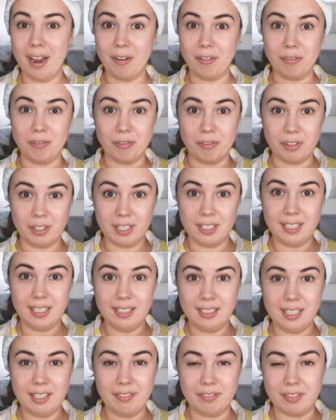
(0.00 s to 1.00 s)
I
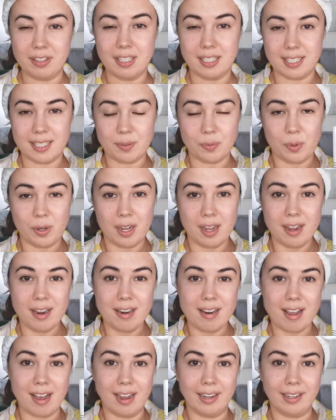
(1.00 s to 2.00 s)
really love this
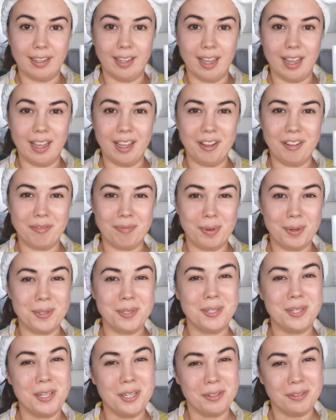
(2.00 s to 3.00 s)
one. I have
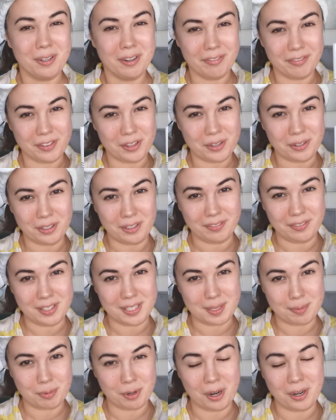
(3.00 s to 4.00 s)
posted a review of
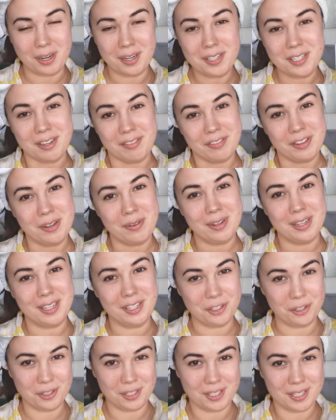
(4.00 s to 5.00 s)
this product if you are
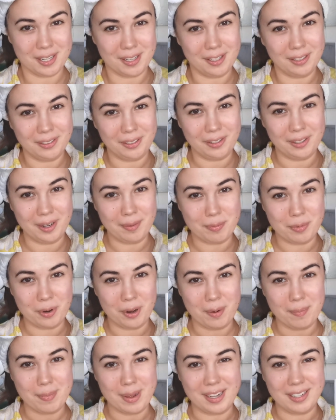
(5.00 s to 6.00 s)
interested in learning
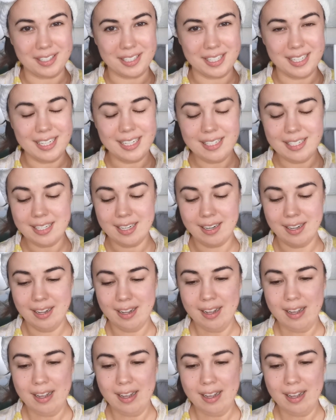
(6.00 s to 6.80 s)
more about it.